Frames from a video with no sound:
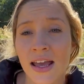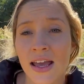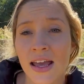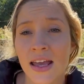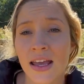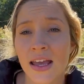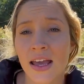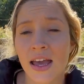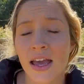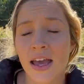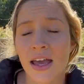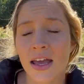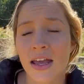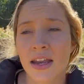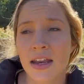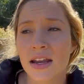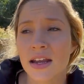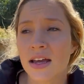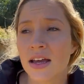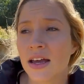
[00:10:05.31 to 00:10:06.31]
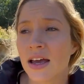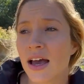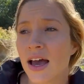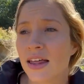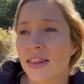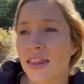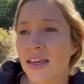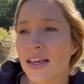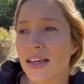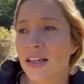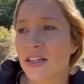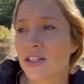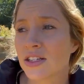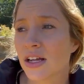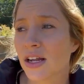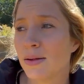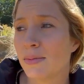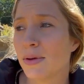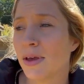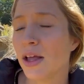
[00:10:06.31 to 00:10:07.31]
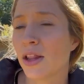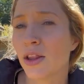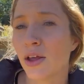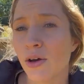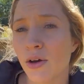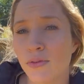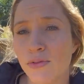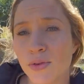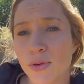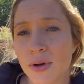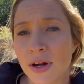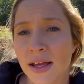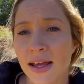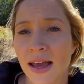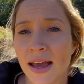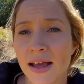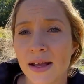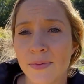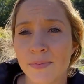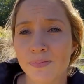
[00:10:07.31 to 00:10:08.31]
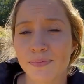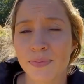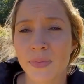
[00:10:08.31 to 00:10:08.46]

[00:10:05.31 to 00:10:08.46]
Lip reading: and I think it's going to be a low of 28,